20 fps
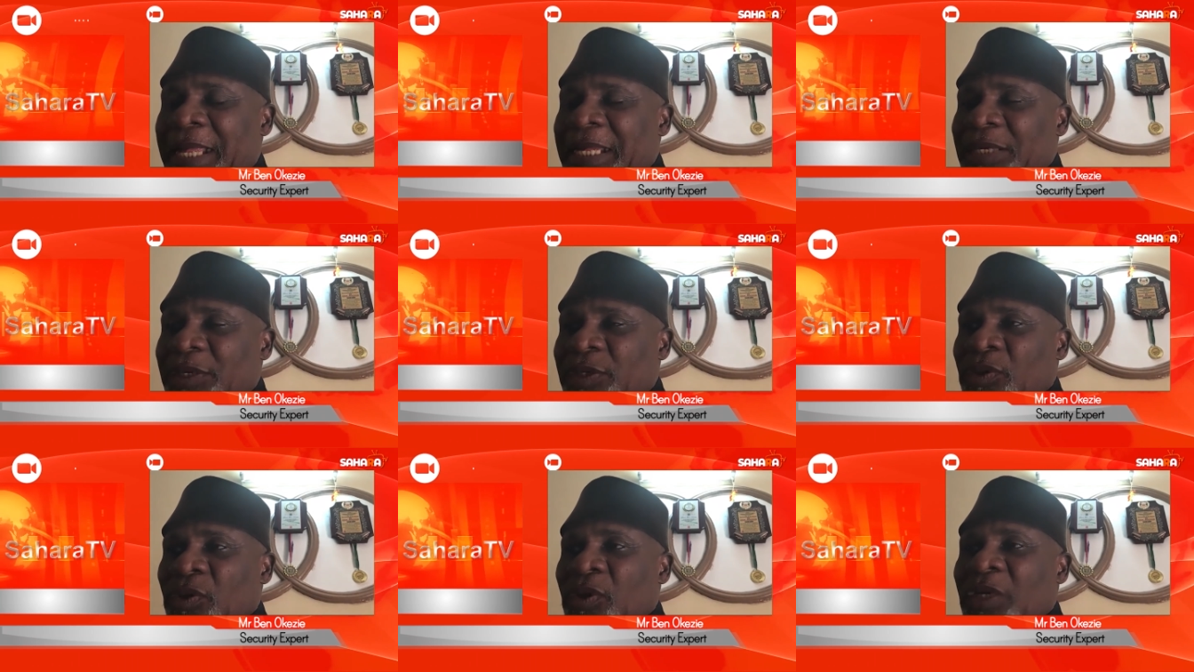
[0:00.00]

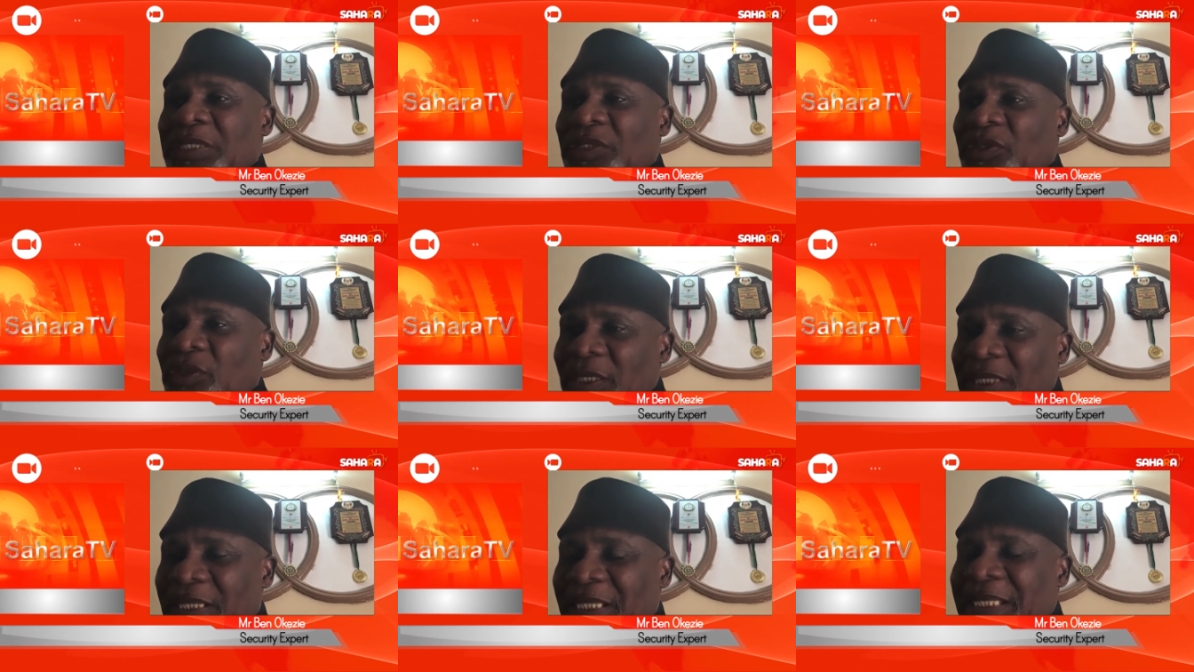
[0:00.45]
You know, it's
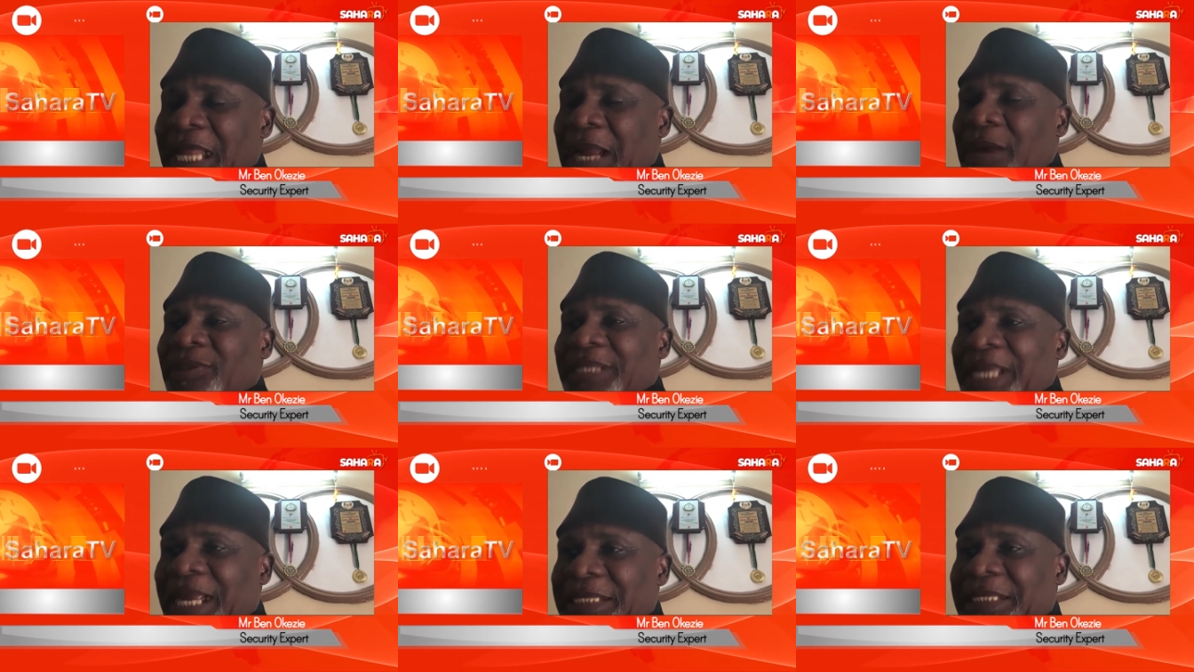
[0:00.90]
just
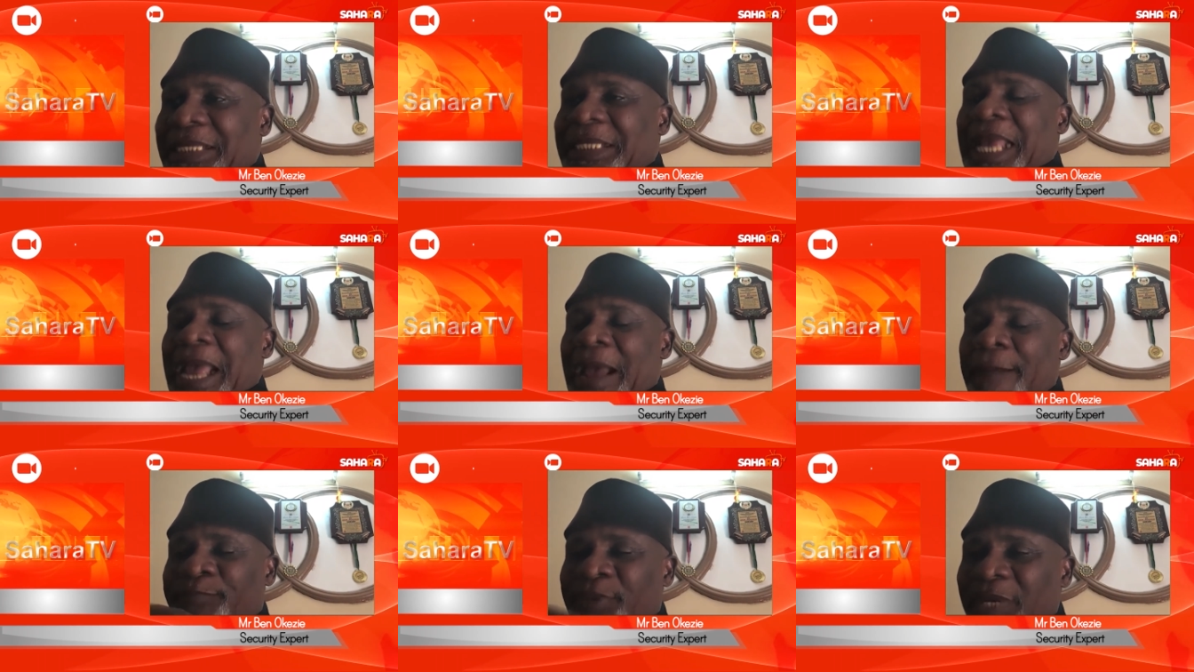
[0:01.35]
now that they
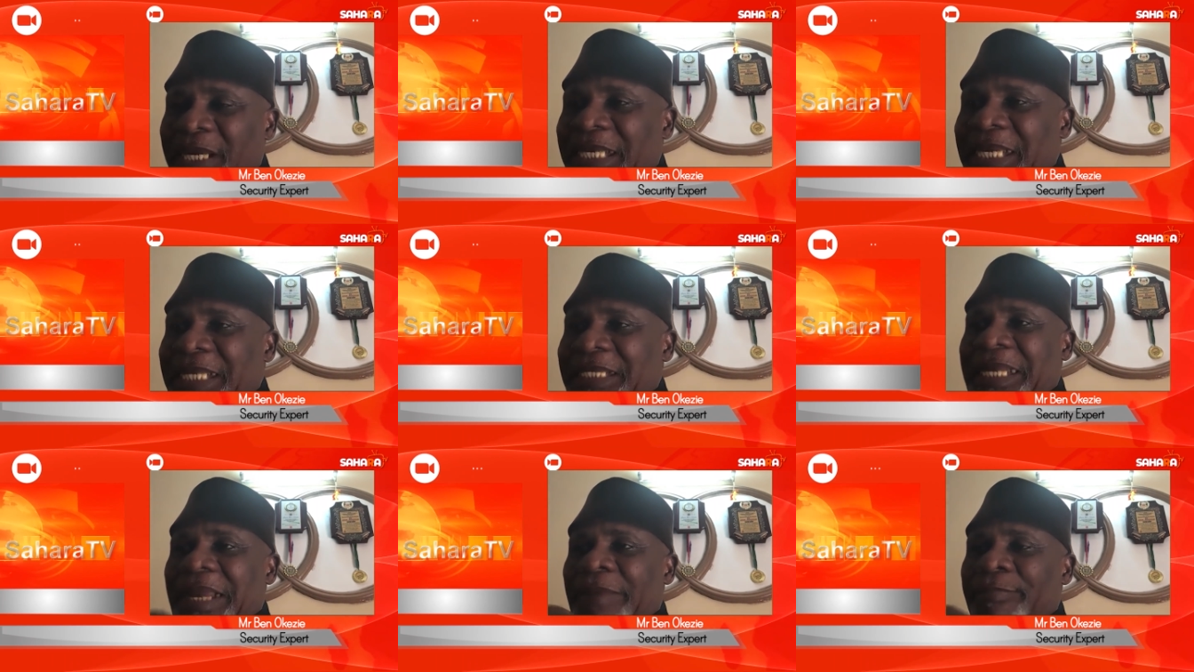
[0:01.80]
are
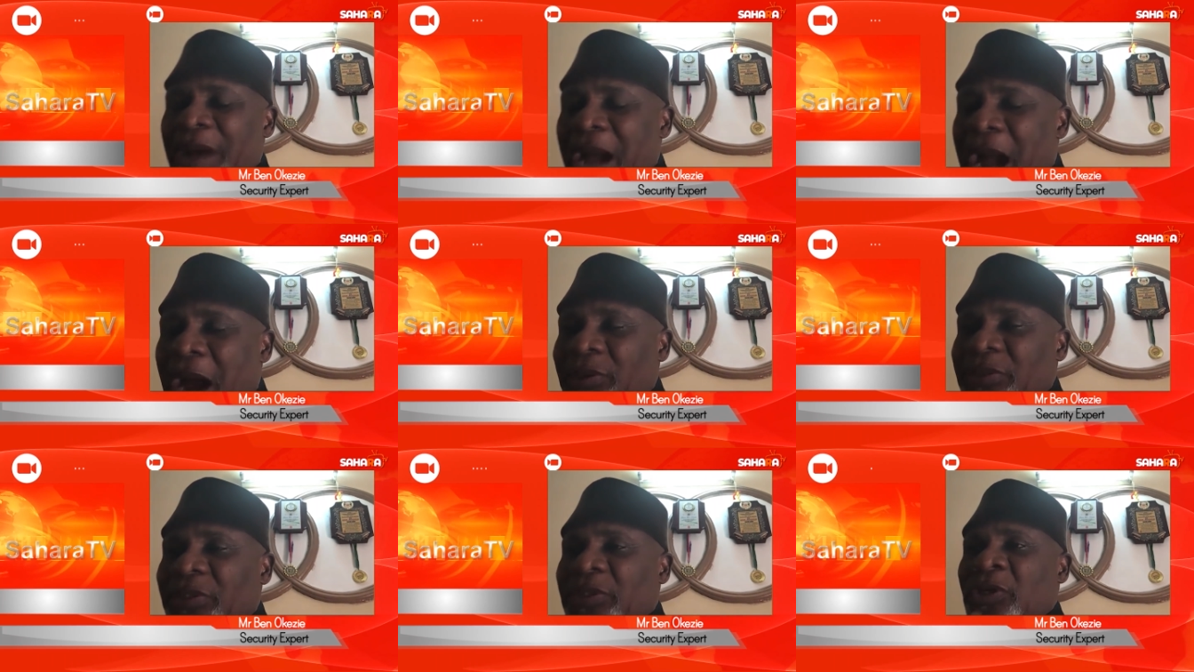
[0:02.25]
bringing them
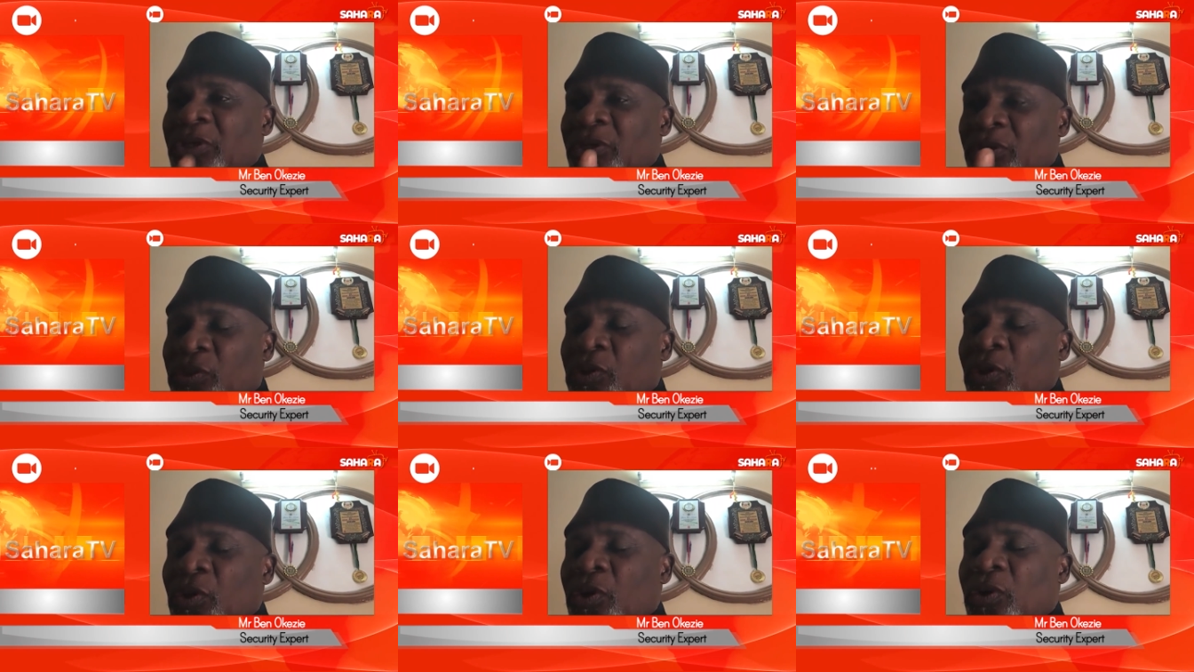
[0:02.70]
out
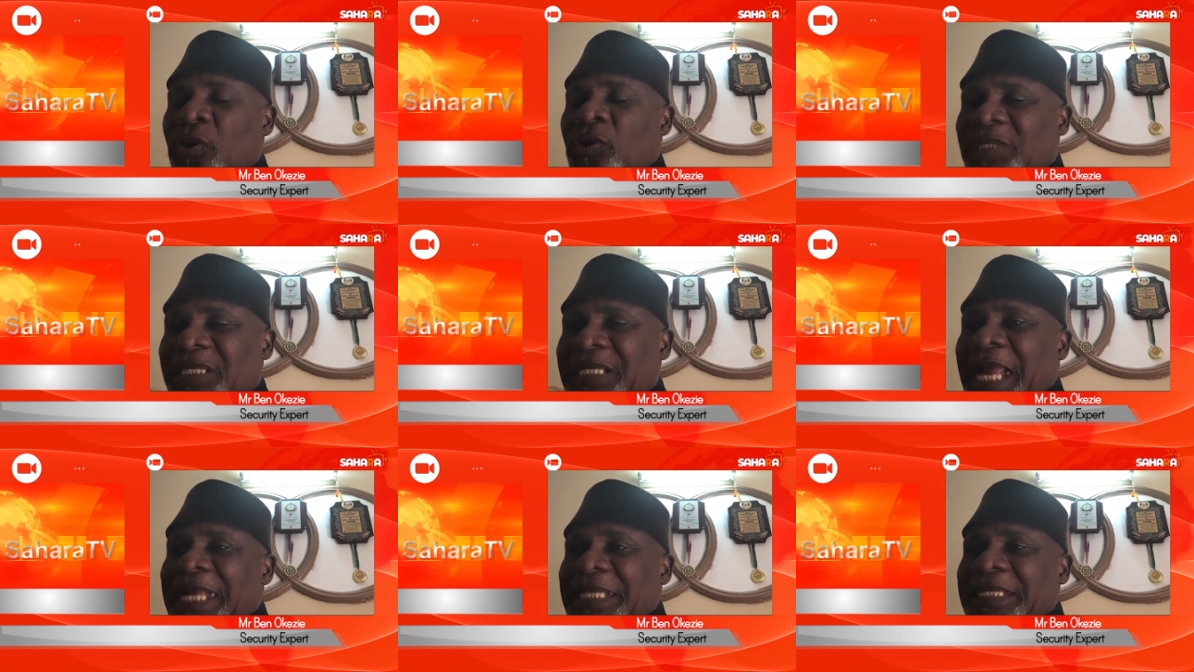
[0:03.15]
to
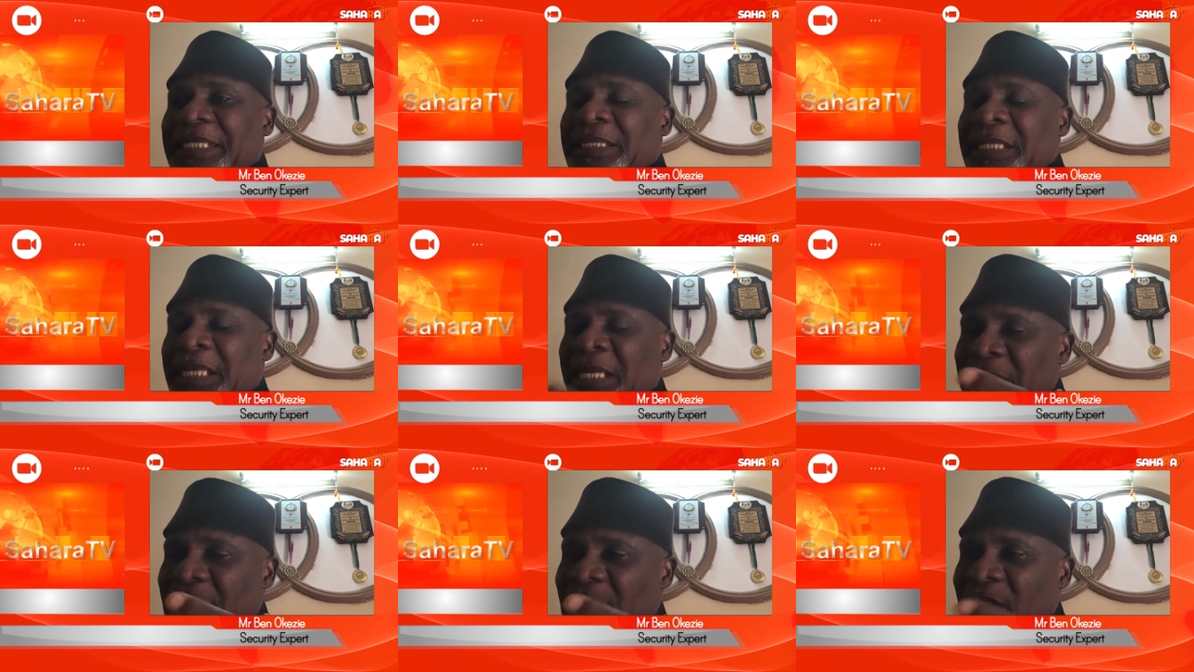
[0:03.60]
start,
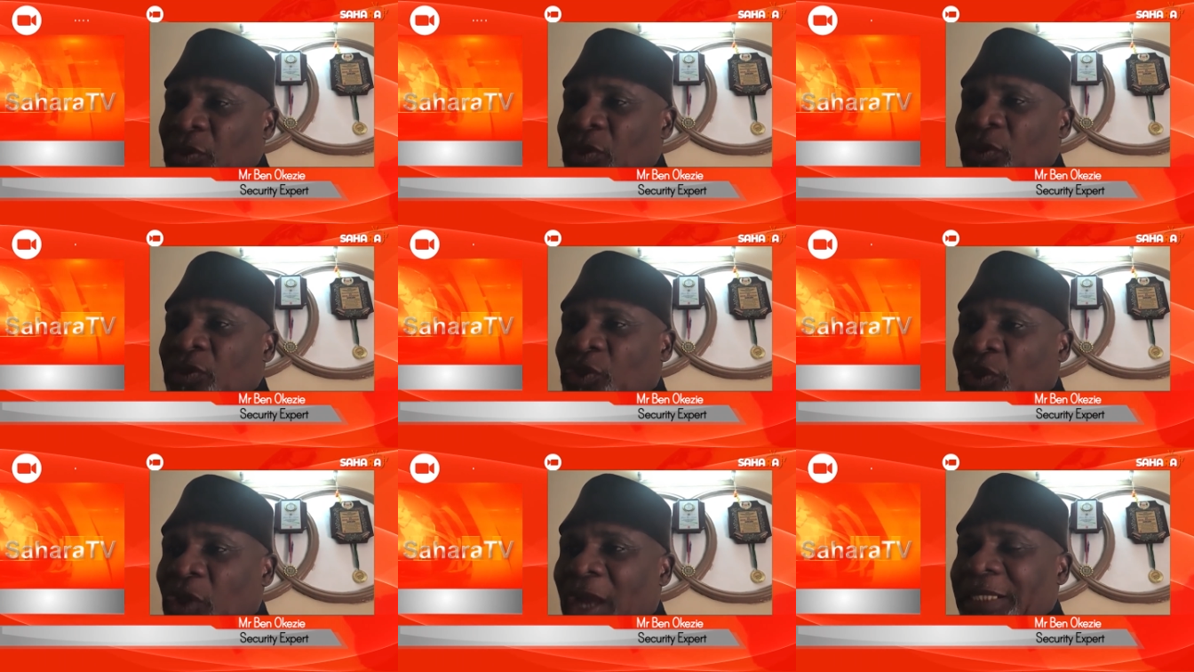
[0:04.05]
you
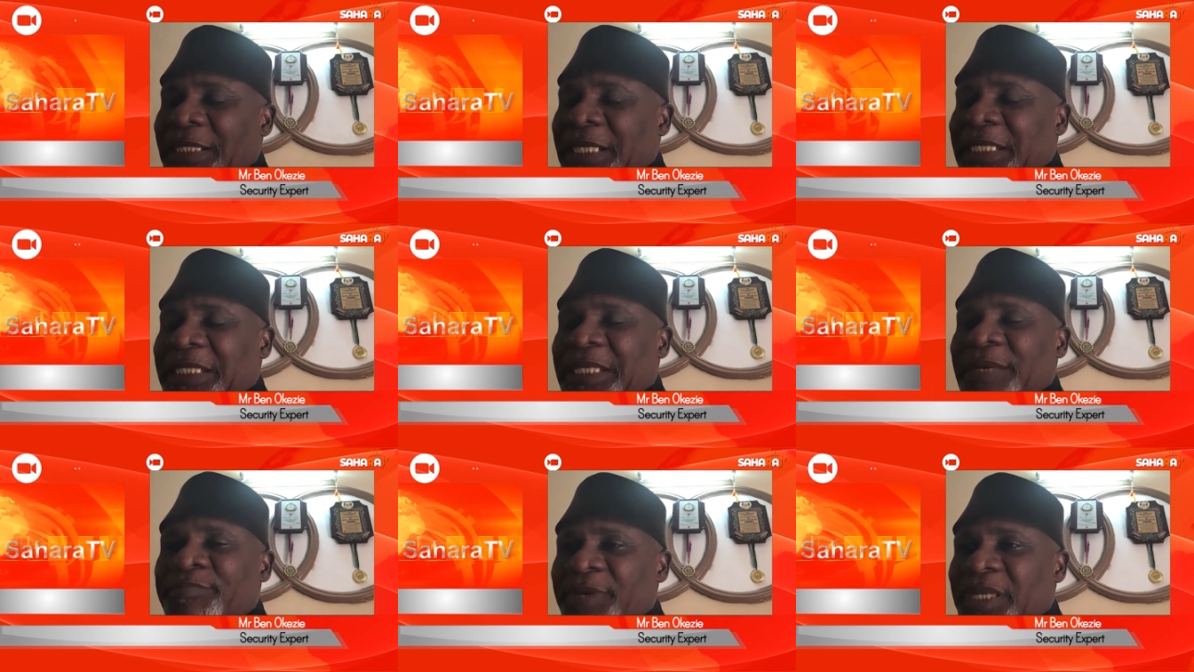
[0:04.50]
know,
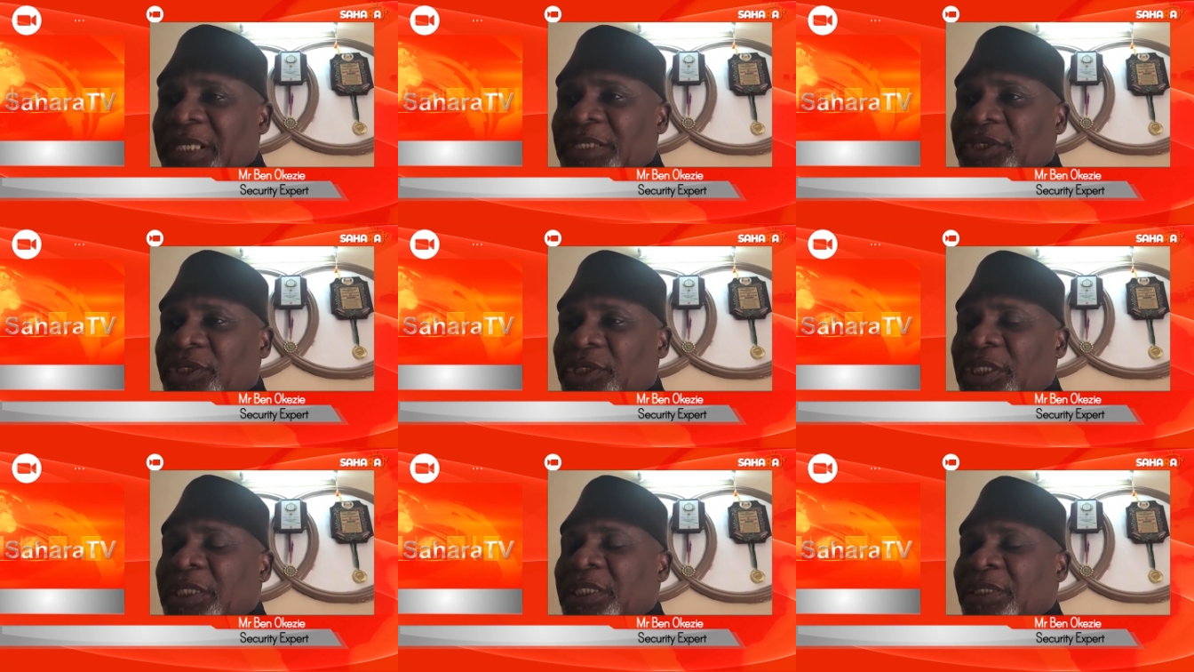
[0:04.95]
joining the
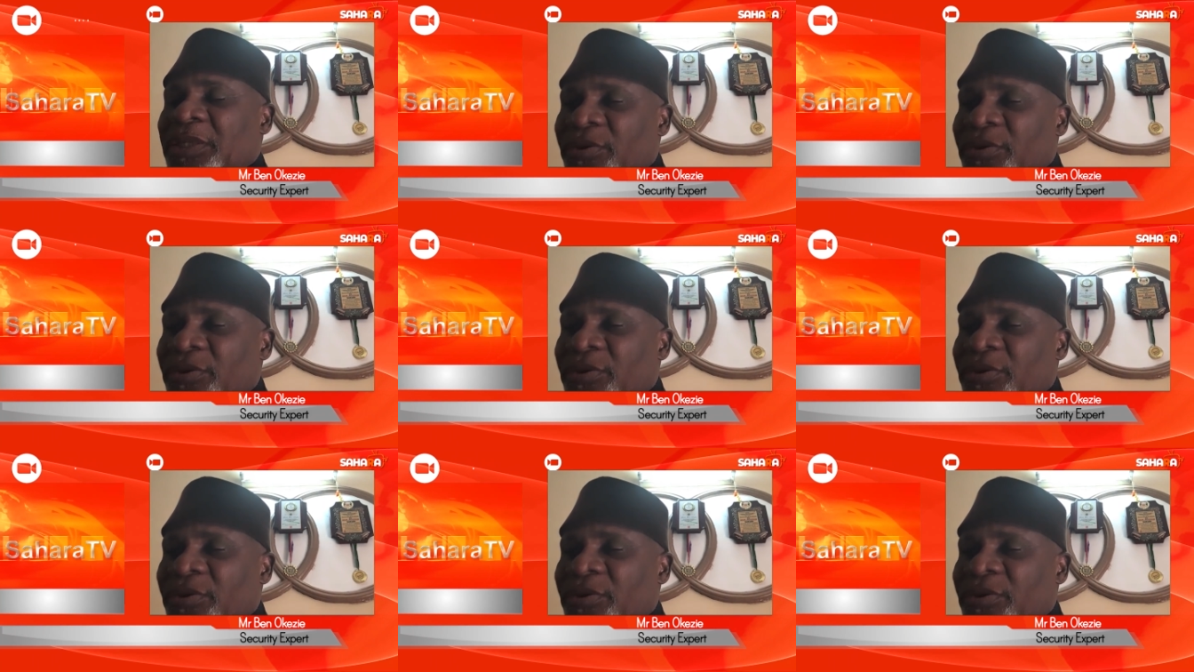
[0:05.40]
military